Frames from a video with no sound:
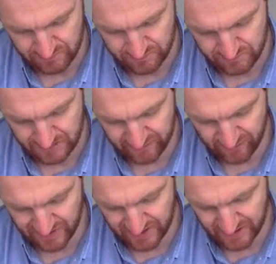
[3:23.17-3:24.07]
That would
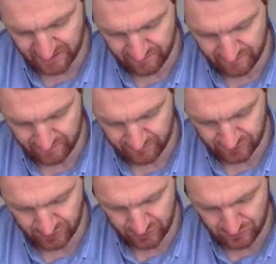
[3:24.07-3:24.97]
be
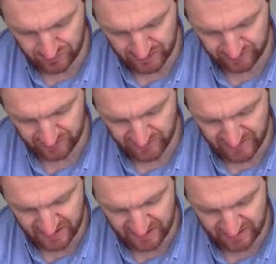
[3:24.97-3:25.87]
2 times
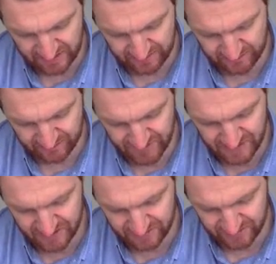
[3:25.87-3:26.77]
pi times the
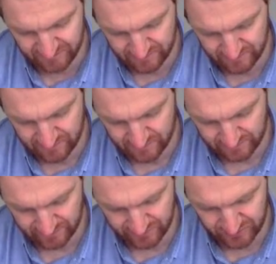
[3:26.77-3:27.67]
radius.
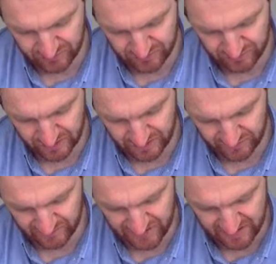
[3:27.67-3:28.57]
That's 2 times
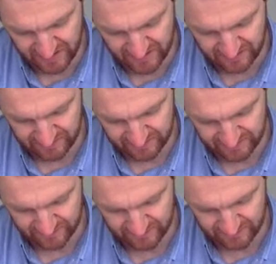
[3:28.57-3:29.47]
pi
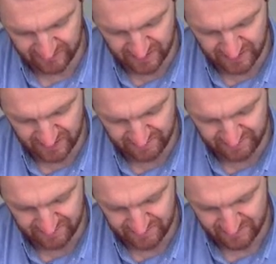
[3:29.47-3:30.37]
times 5,
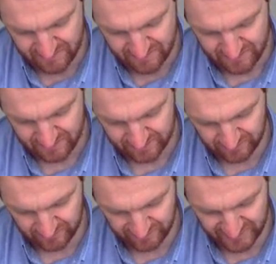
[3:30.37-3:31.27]
so
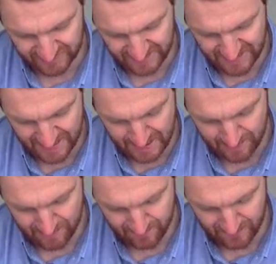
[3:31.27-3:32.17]
that's going to be 10
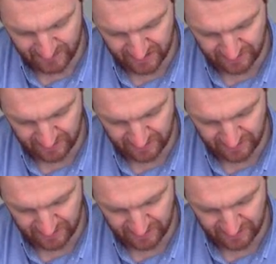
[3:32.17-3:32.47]
pi.